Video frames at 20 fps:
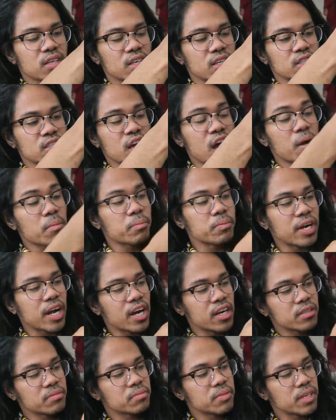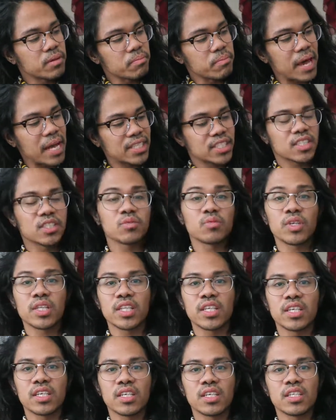not brown, but it matches with
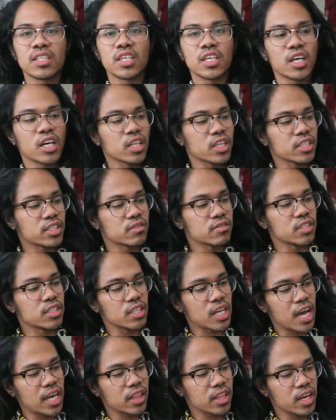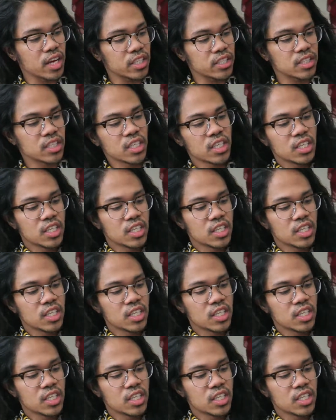the color of the nylon